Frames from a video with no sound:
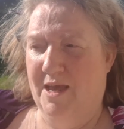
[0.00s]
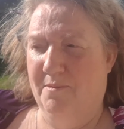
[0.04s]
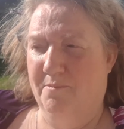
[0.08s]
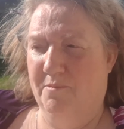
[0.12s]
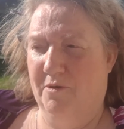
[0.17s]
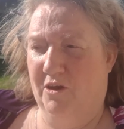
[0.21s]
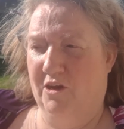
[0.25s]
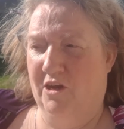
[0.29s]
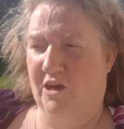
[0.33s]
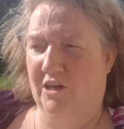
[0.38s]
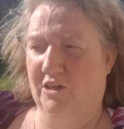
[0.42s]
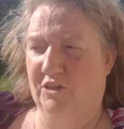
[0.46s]

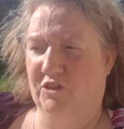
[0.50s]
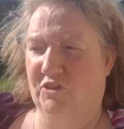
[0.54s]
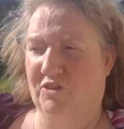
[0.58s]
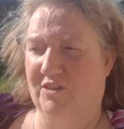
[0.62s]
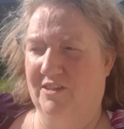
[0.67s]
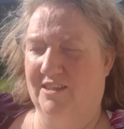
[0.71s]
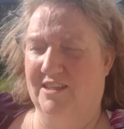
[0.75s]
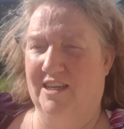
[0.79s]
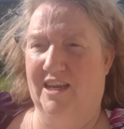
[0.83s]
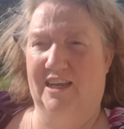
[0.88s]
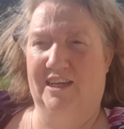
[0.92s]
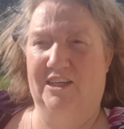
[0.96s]
but
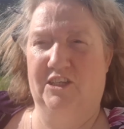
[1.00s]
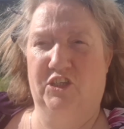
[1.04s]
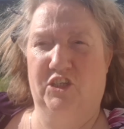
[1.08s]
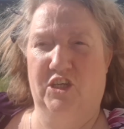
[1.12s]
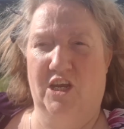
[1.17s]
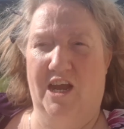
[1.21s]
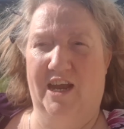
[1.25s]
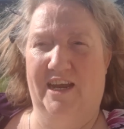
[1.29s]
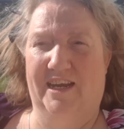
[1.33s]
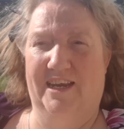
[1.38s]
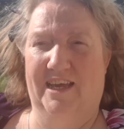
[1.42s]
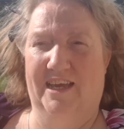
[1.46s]
countries like
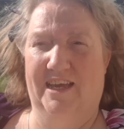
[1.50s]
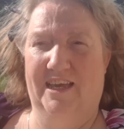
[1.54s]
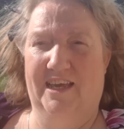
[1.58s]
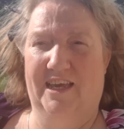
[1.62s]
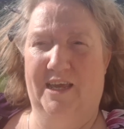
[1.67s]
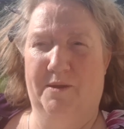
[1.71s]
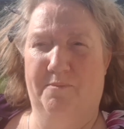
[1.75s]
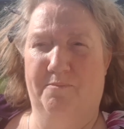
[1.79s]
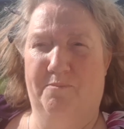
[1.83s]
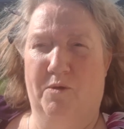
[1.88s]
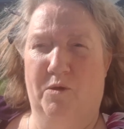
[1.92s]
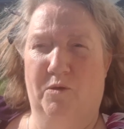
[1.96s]
China
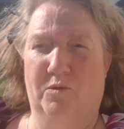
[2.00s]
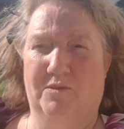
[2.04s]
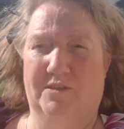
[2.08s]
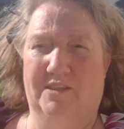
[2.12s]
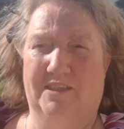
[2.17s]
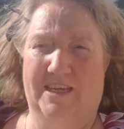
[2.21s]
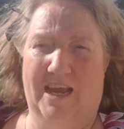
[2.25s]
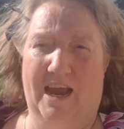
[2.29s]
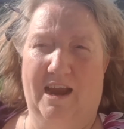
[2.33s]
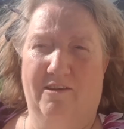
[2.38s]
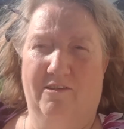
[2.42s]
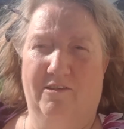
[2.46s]
impose
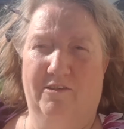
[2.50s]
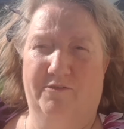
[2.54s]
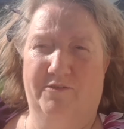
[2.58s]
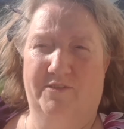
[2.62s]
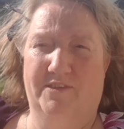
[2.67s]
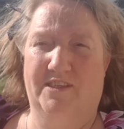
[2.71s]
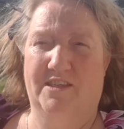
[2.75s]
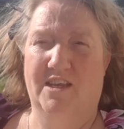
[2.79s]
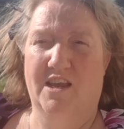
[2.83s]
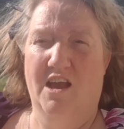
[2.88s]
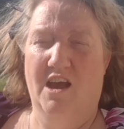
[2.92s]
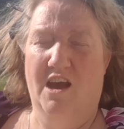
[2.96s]

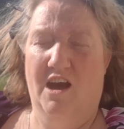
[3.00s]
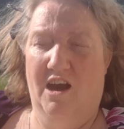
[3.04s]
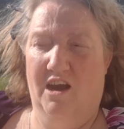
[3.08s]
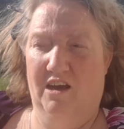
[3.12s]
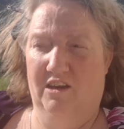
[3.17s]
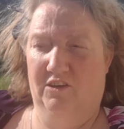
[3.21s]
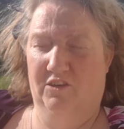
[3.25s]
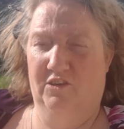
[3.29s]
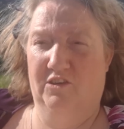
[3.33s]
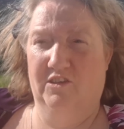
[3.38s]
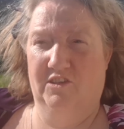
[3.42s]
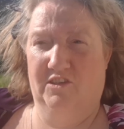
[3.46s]
tariffs
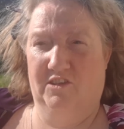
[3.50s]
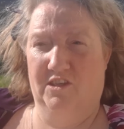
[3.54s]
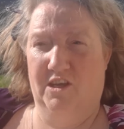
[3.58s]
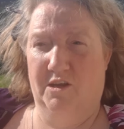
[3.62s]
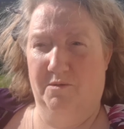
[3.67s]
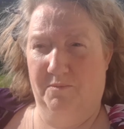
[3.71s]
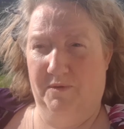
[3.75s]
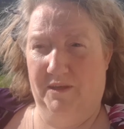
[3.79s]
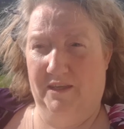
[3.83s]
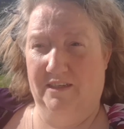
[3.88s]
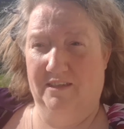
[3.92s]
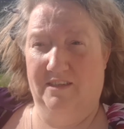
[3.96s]
on goods
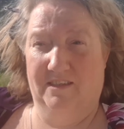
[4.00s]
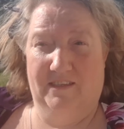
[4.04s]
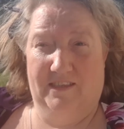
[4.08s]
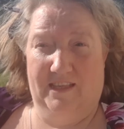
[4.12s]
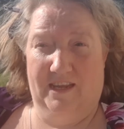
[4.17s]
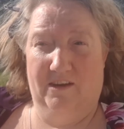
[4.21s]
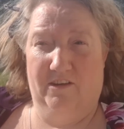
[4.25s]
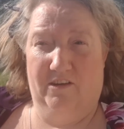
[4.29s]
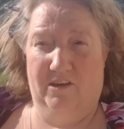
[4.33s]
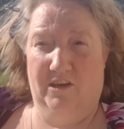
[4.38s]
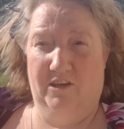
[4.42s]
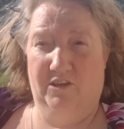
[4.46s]
coming into
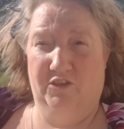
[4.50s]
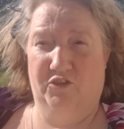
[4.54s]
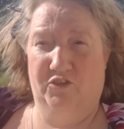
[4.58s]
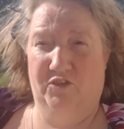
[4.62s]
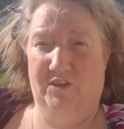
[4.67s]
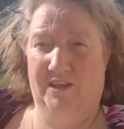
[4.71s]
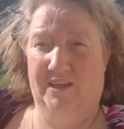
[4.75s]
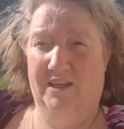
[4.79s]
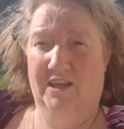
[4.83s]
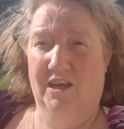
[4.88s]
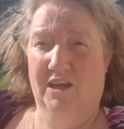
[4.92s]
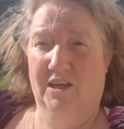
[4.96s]
their
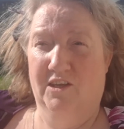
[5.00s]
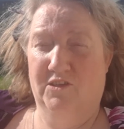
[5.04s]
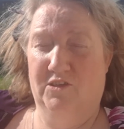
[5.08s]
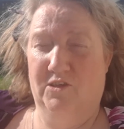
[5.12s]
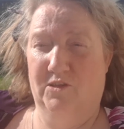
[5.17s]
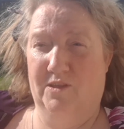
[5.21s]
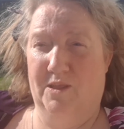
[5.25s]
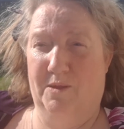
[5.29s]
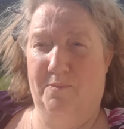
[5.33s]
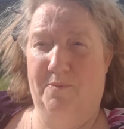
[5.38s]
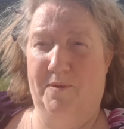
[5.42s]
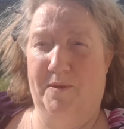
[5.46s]
country
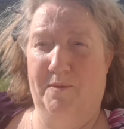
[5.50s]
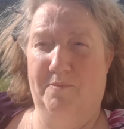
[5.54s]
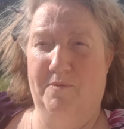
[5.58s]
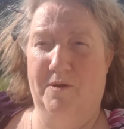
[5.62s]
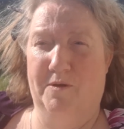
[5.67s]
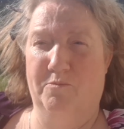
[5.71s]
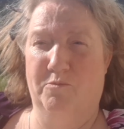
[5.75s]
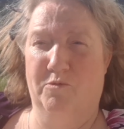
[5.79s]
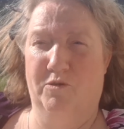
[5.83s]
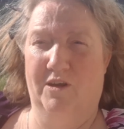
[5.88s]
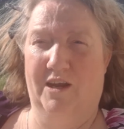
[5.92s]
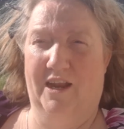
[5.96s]
so that people
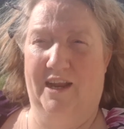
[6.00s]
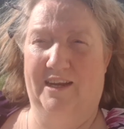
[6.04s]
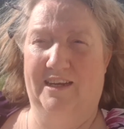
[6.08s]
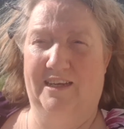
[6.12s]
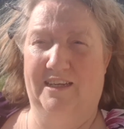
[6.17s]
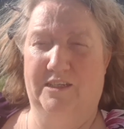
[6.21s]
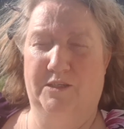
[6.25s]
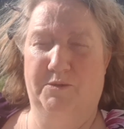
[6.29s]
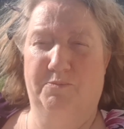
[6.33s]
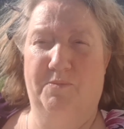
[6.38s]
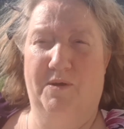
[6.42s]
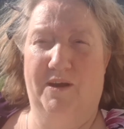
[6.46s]
are more
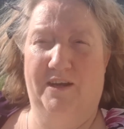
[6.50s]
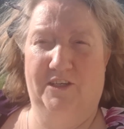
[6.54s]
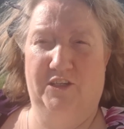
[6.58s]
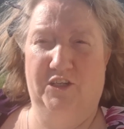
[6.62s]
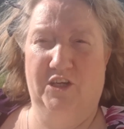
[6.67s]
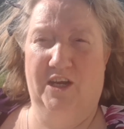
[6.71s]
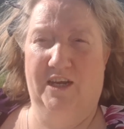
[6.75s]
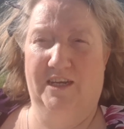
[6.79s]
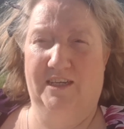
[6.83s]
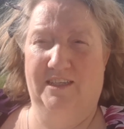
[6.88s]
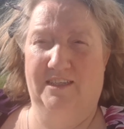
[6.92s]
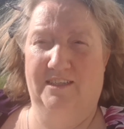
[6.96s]
likely to buy
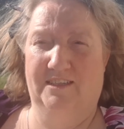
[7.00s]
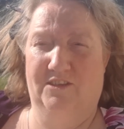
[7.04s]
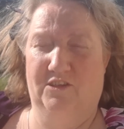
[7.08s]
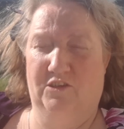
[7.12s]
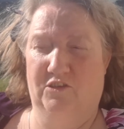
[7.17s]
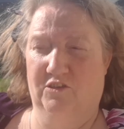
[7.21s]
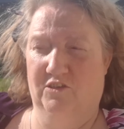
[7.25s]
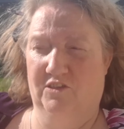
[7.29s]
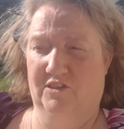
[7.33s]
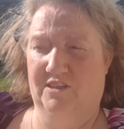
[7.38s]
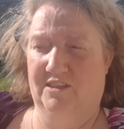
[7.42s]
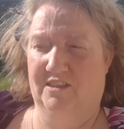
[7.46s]
Chinese
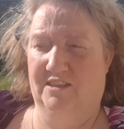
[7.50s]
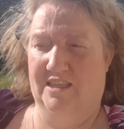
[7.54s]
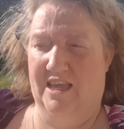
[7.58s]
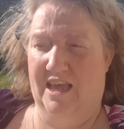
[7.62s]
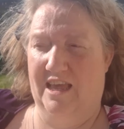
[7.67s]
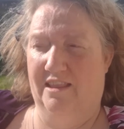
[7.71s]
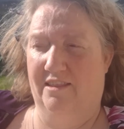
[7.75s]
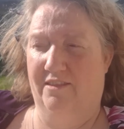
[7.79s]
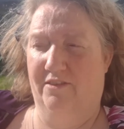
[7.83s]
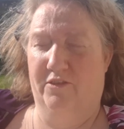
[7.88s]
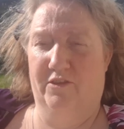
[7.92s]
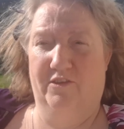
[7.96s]
goods
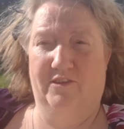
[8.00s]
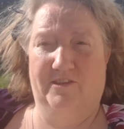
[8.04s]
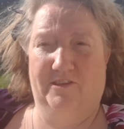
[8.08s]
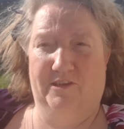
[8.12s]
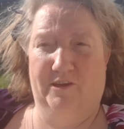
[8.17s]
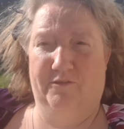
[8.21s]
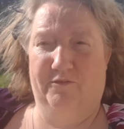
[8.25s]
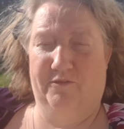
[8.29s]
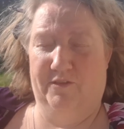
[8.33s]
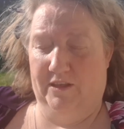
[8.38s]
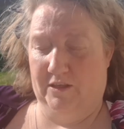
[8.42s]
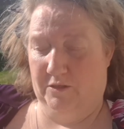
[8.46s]
than the
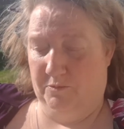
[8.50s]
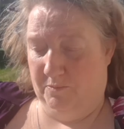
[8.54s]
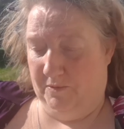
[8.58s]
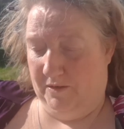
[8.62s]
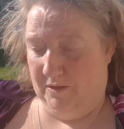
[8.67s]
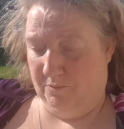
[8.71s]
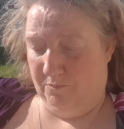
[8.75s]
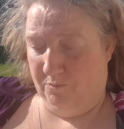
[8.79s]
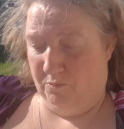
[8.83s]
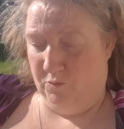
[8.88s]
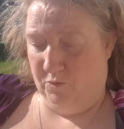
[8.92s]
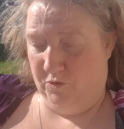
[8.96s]
stuff that's
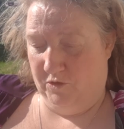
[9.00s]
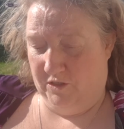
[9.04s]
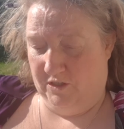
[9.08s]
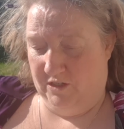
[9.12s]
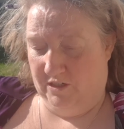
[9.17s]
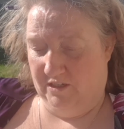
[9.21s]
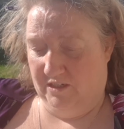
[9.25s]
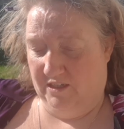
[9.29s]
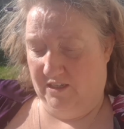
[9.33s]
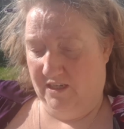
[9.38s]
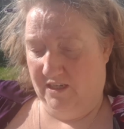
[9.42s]
been imported.